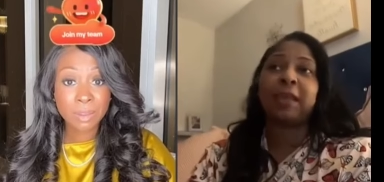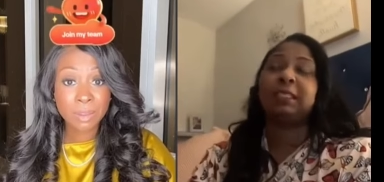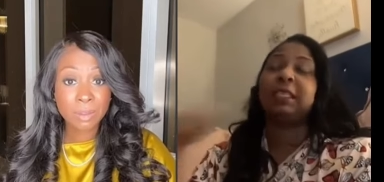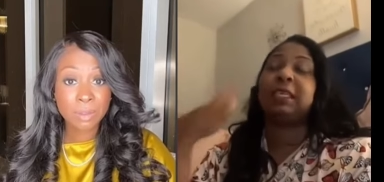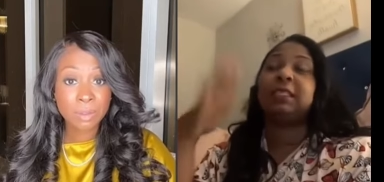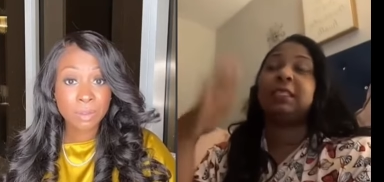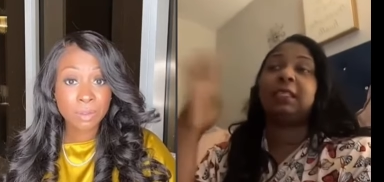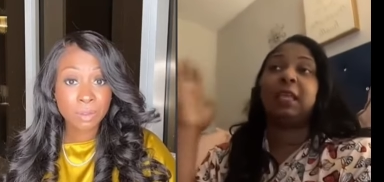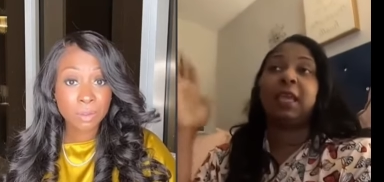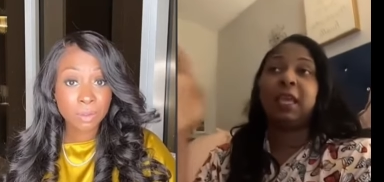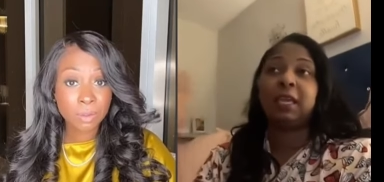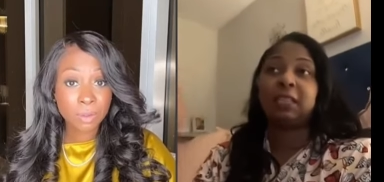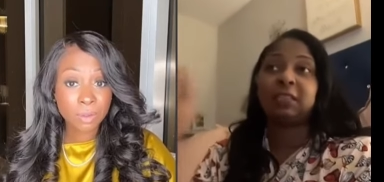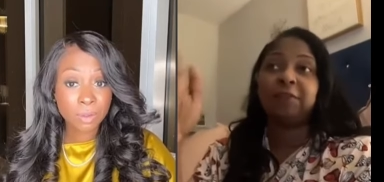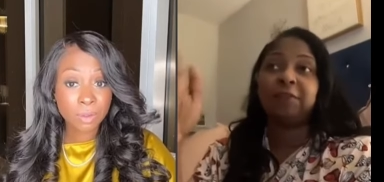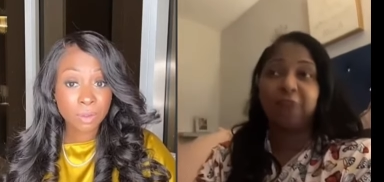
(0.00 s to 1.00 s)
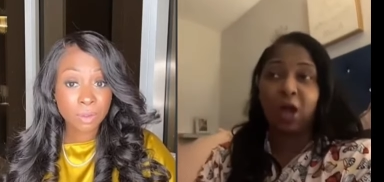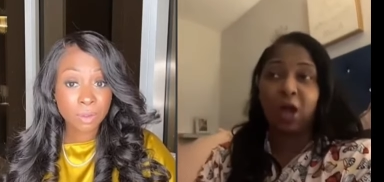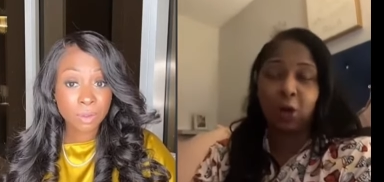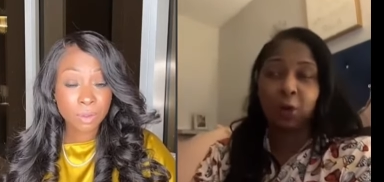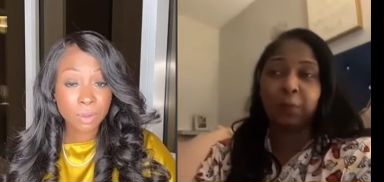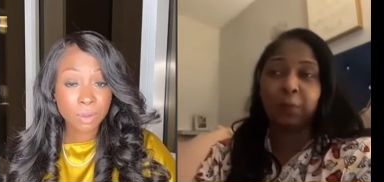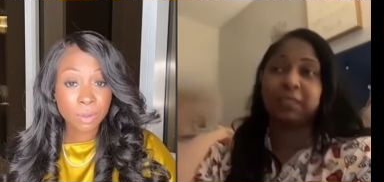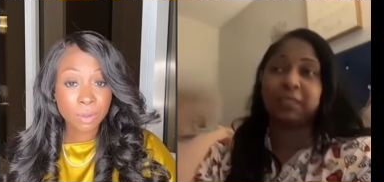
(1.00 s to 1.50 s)
Speaker 1: I said, it's his
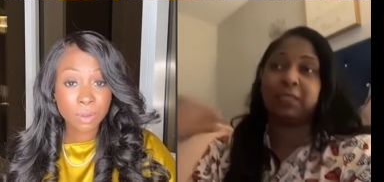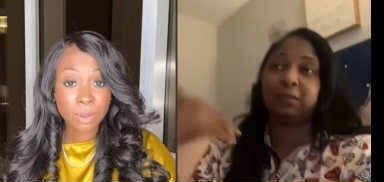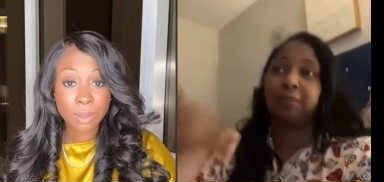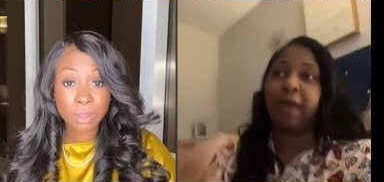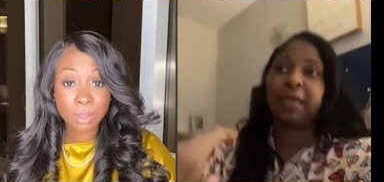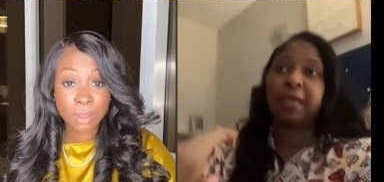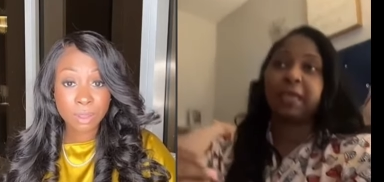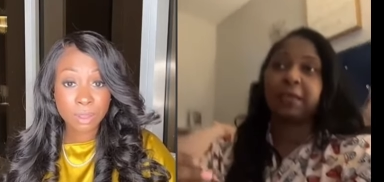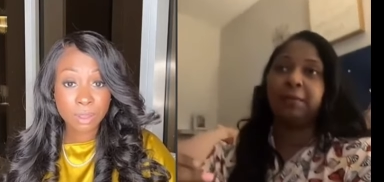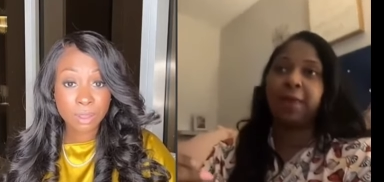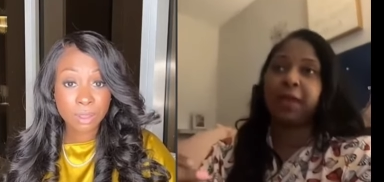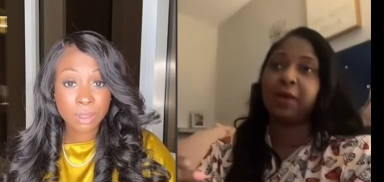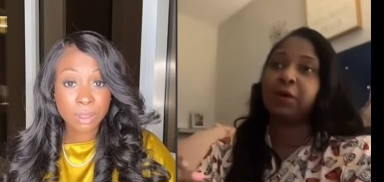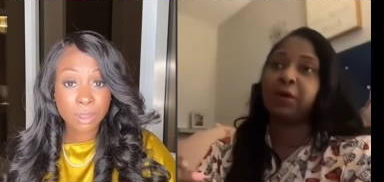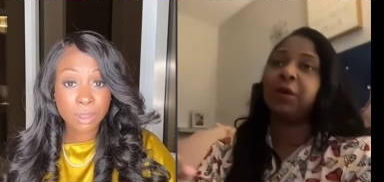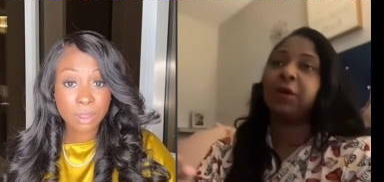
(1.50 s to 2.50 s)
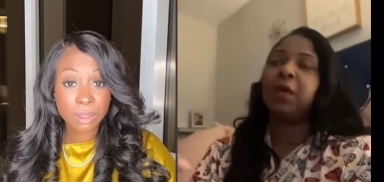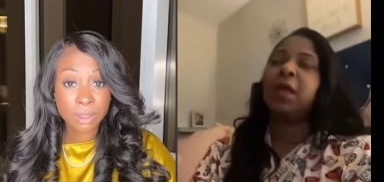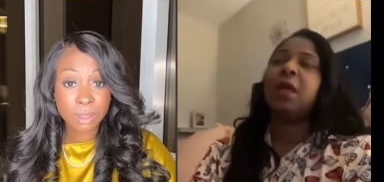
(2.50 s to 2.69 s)
phone, but it's my email.